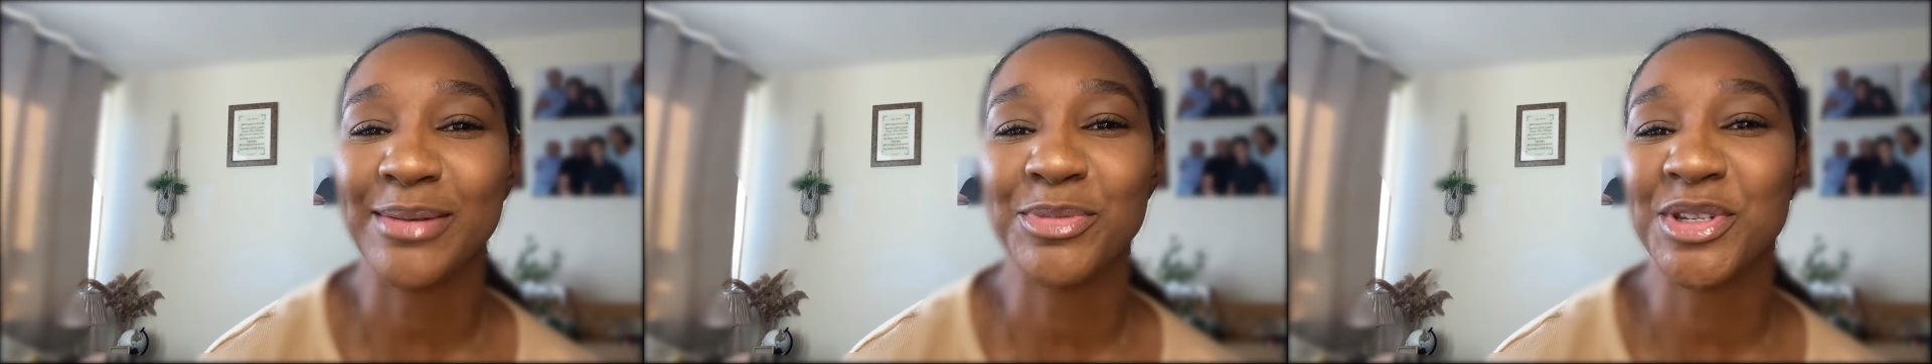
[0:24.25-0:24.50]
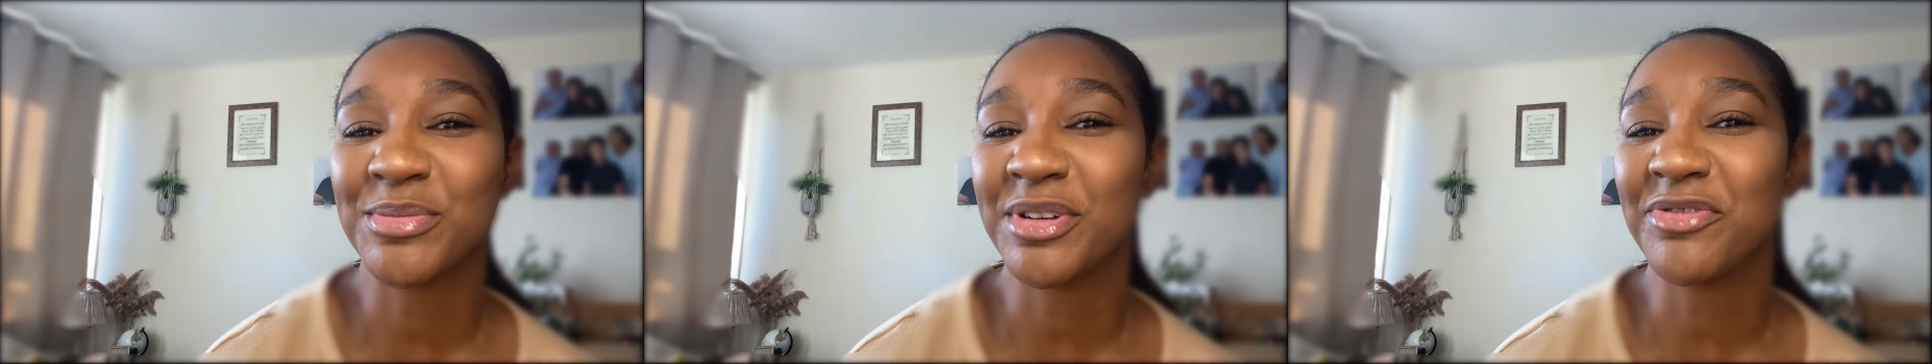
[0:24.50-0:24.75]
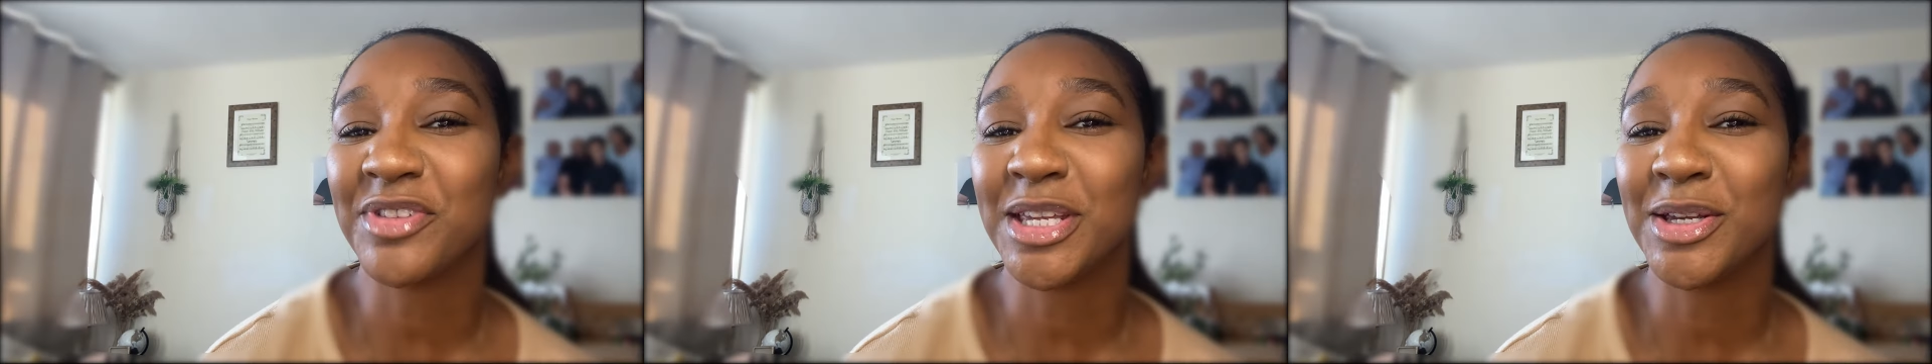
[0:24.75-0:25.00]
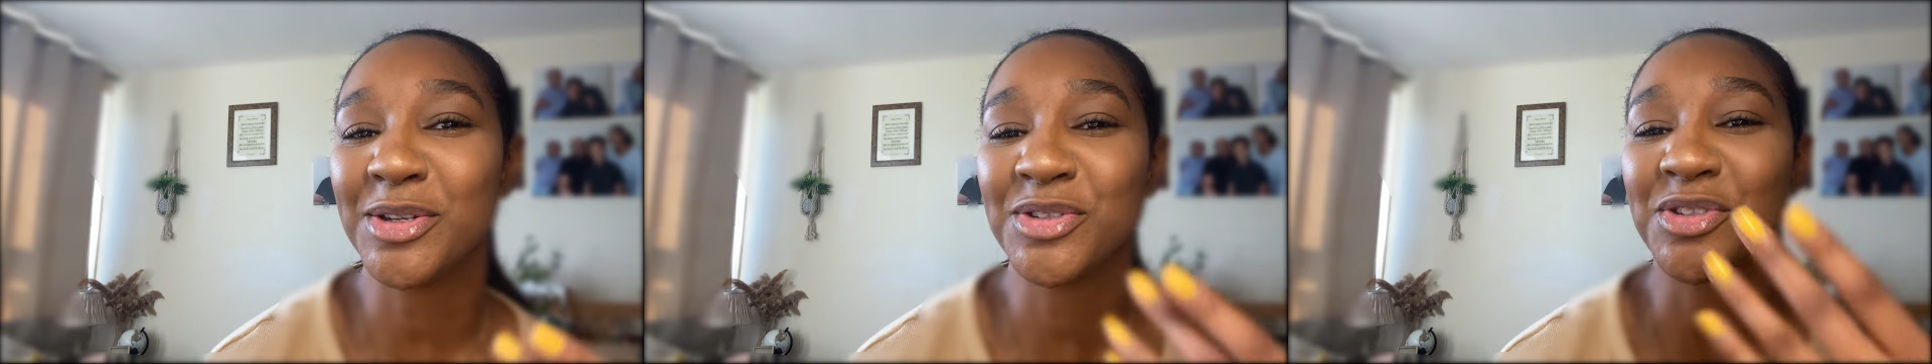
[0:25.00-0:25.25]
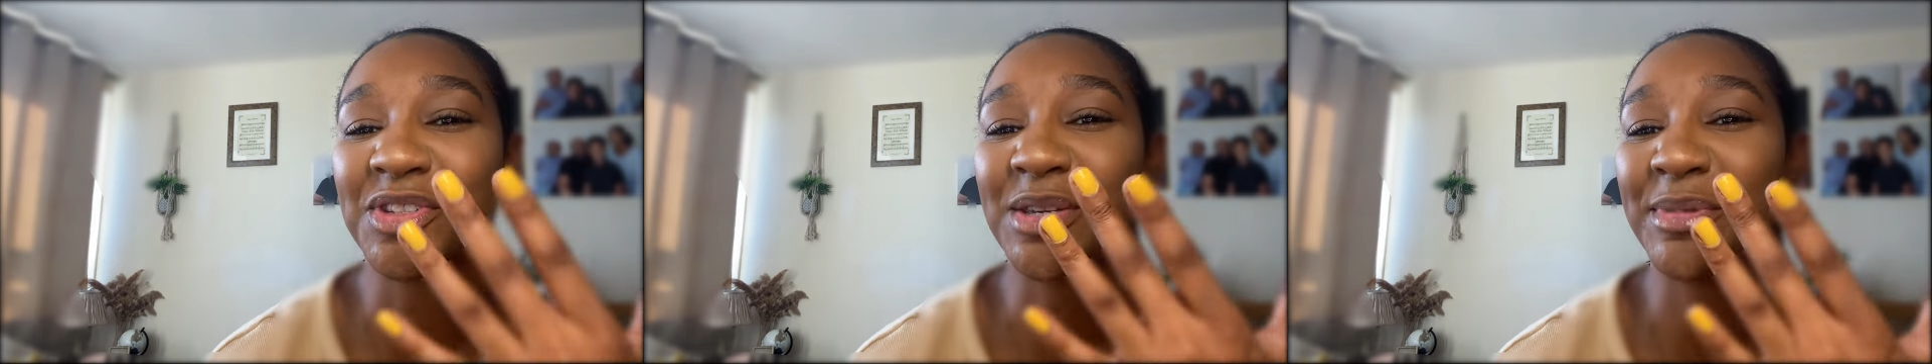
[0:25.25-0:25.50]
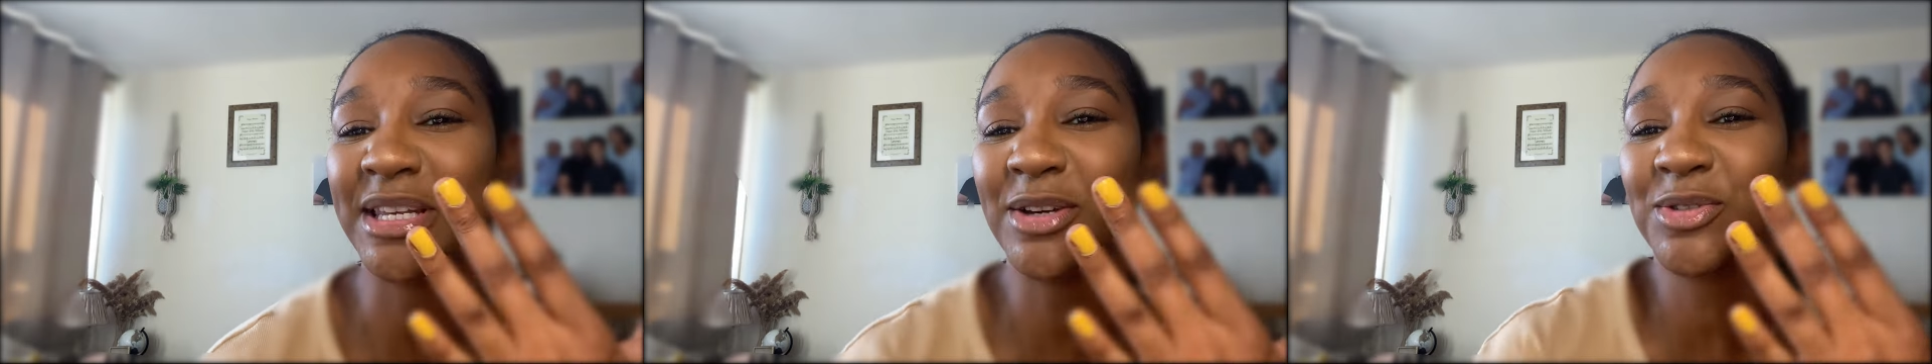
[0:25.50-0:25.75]
I'm using my fingers, you see
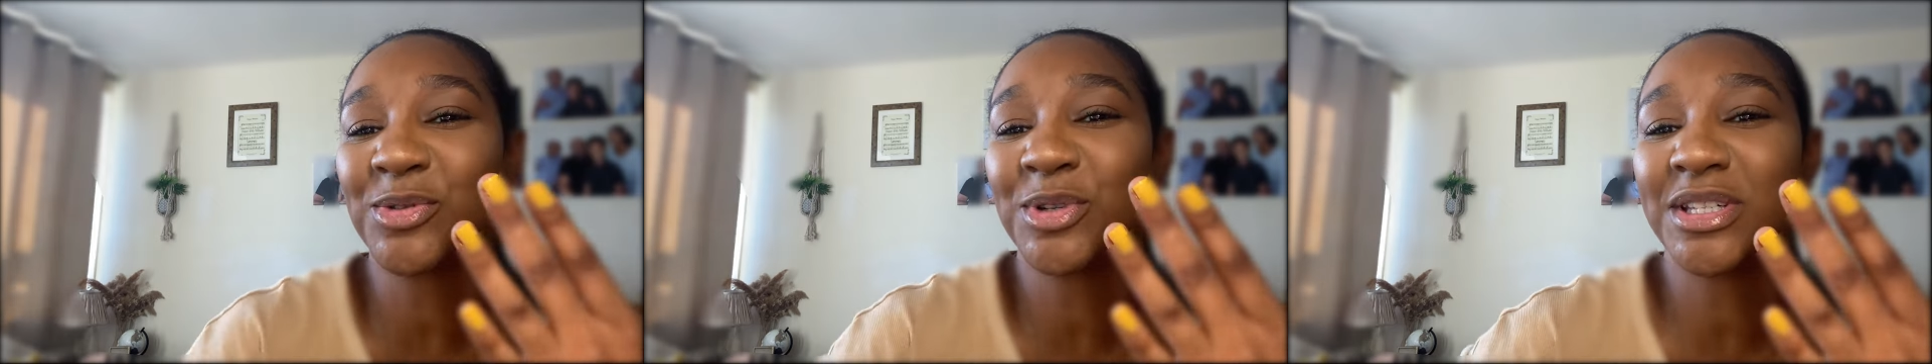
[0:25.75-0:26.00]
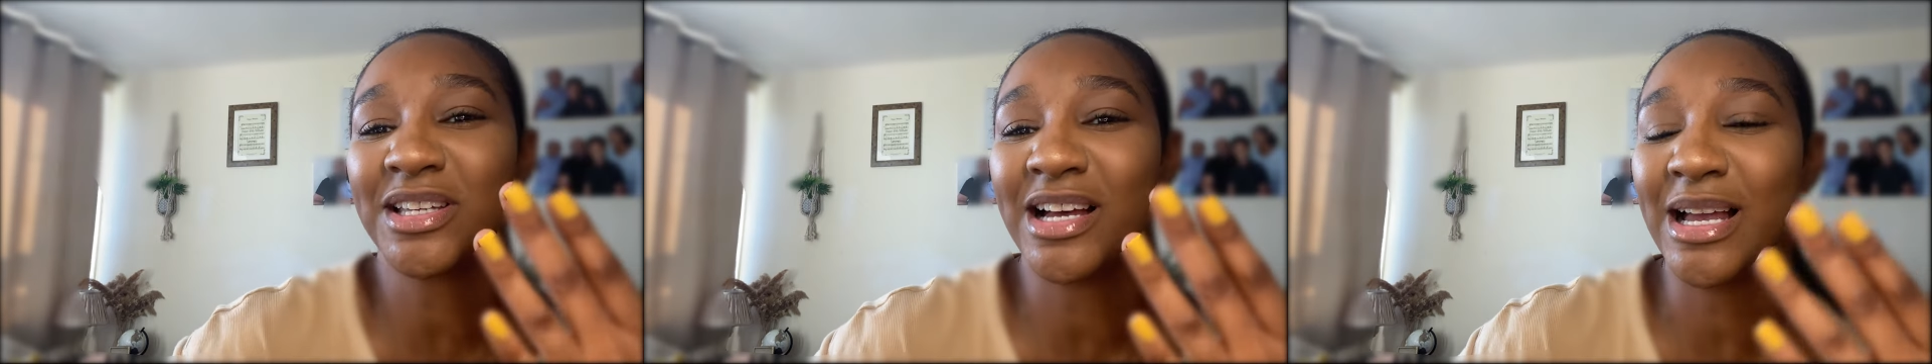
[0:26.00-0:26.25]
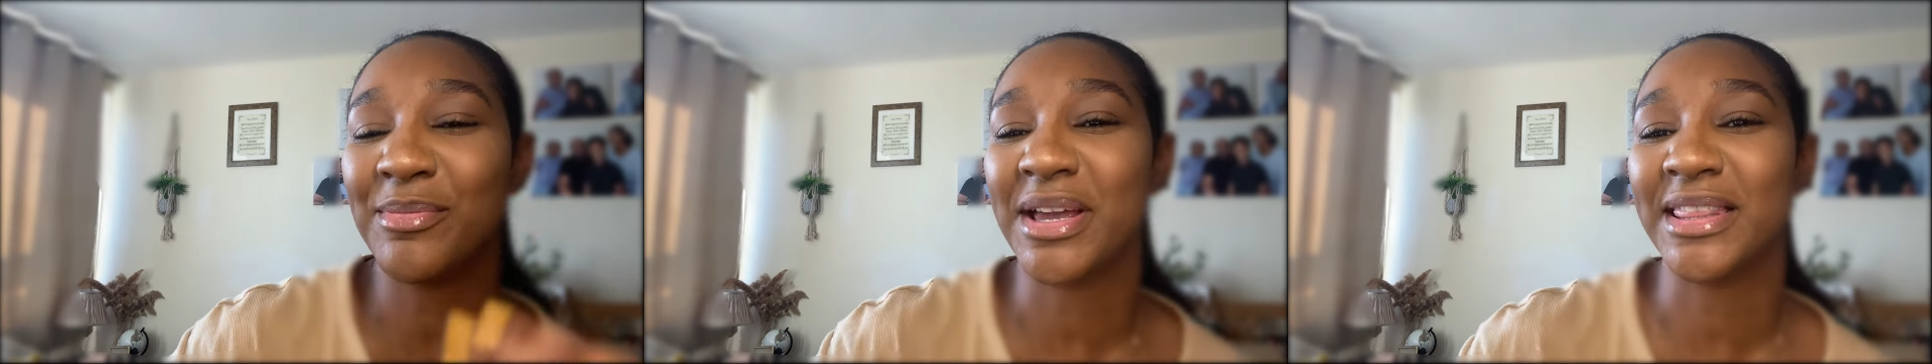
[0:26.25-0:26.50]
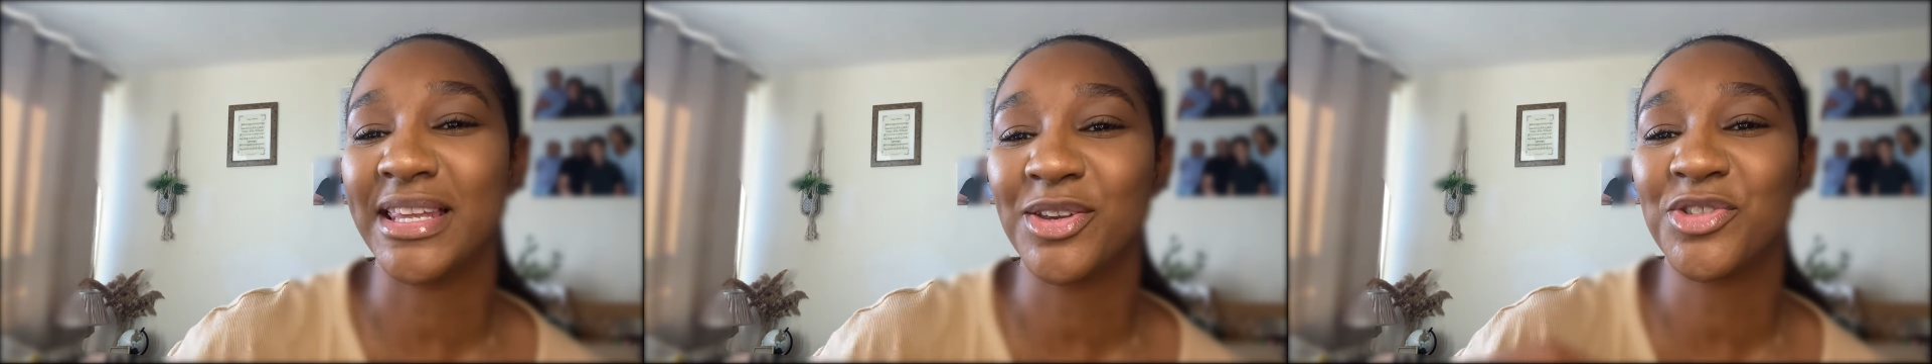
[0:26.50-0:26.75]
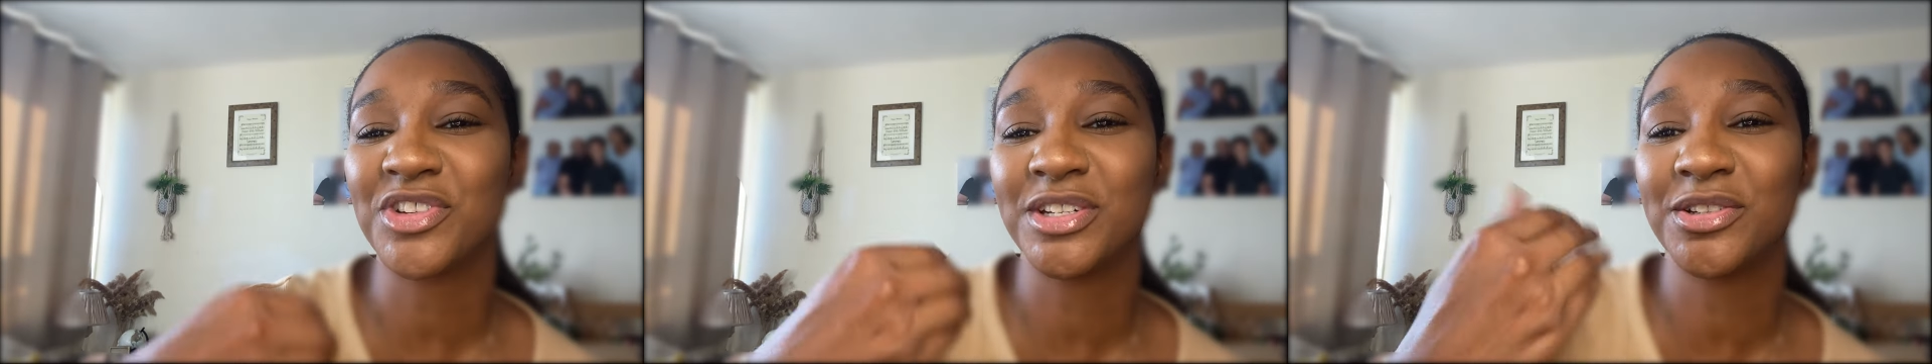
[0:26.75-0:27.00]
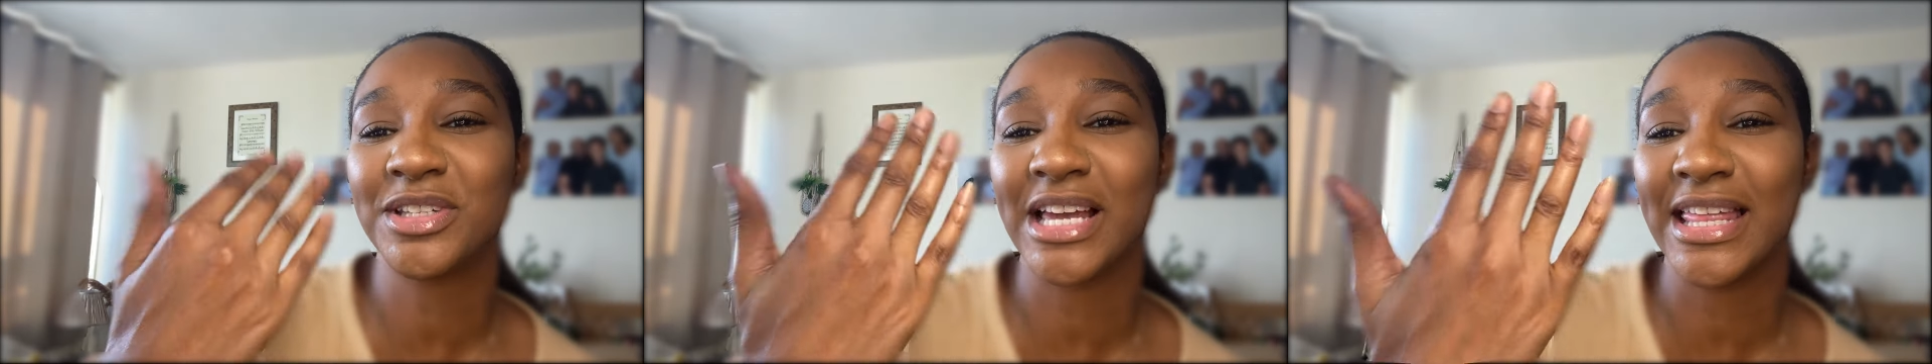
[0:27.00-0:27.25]
my nails all the time and they
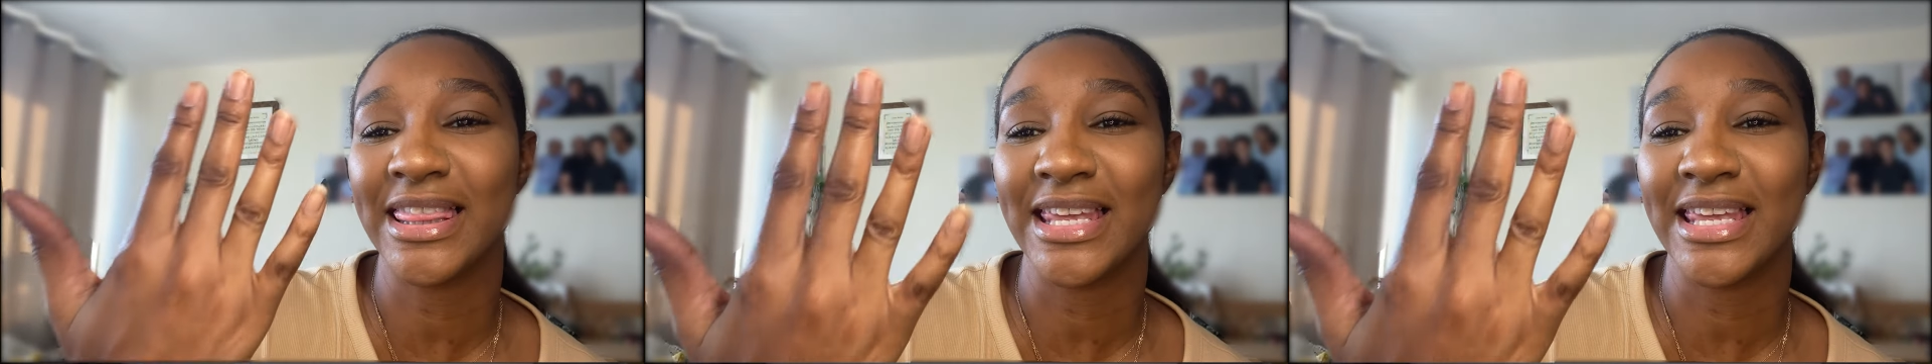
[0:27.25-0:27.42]
usually look like